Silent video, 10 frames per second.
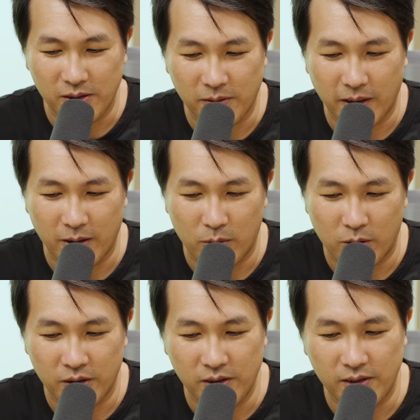to just find out
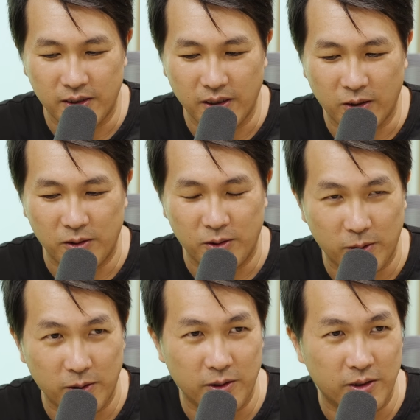more since this
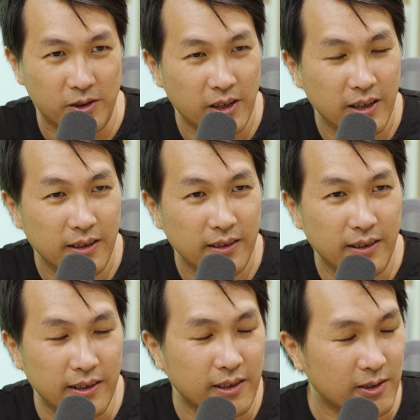concerns,
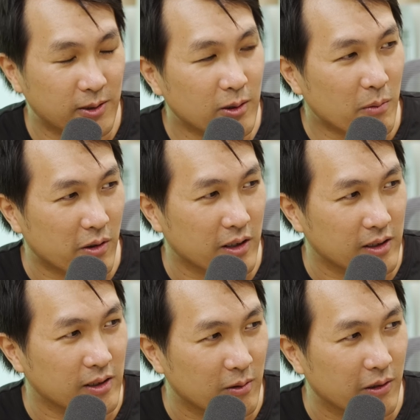I guess, the stock
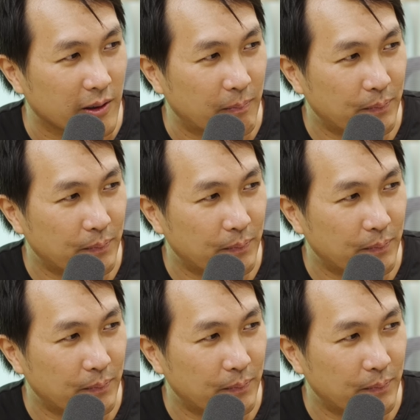markets in a way.